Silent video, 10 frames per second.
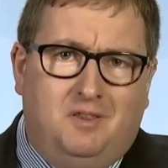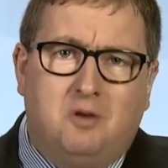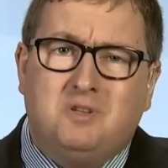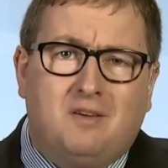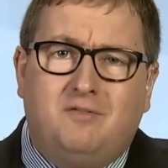
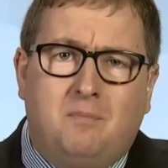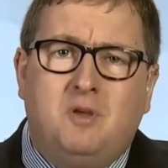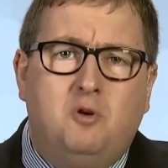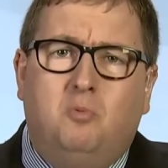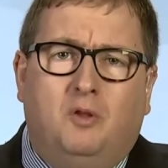those like
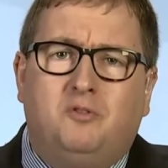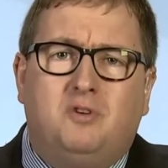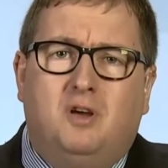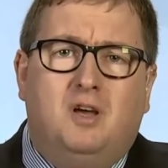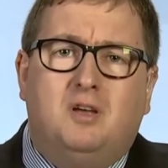Femi who want
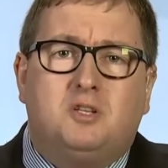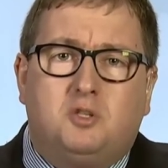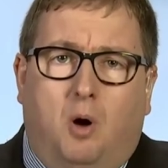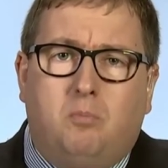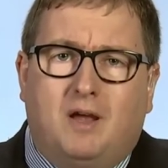to
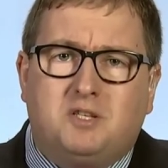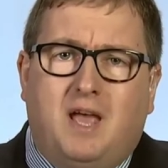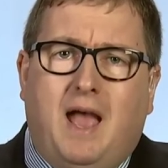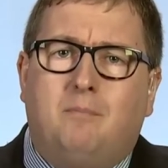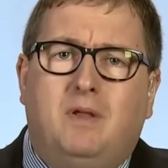stop
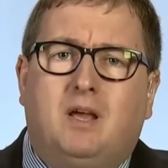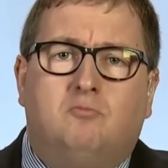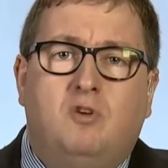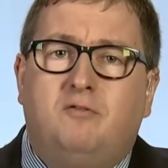Brexit happening and